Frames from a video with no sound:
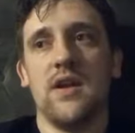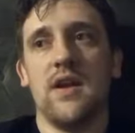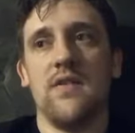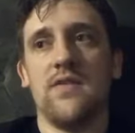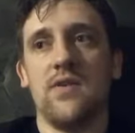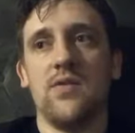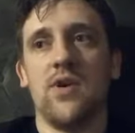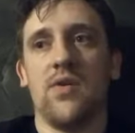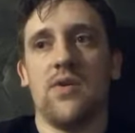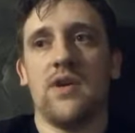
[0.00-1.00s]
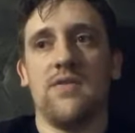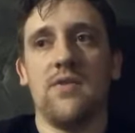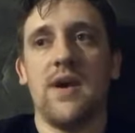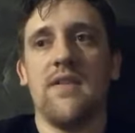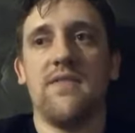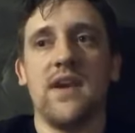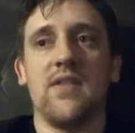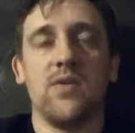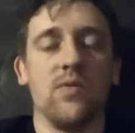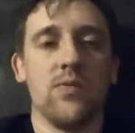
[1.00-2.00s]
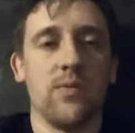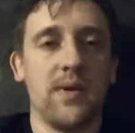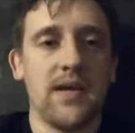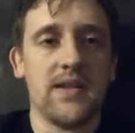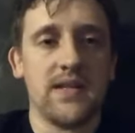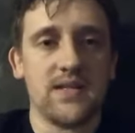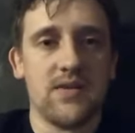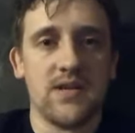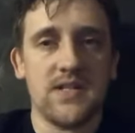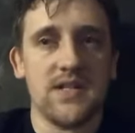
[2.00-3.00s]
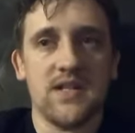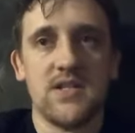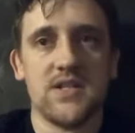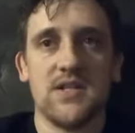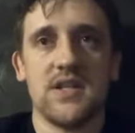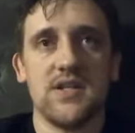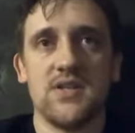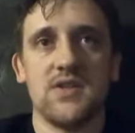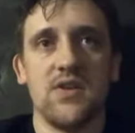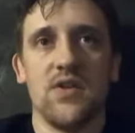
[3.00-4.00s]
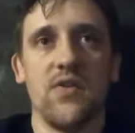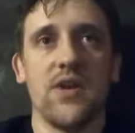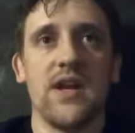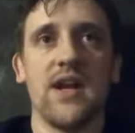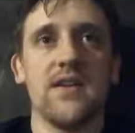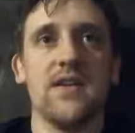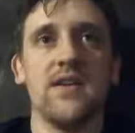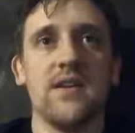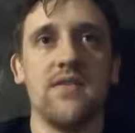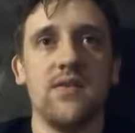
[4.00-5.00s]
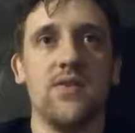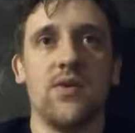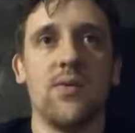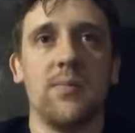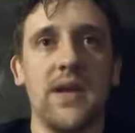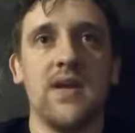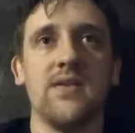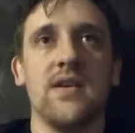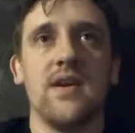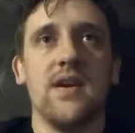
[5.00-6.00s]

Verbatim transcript: if you don't if you have faith you will repent that's how i see it it's just it's they're they're connected if you don't repent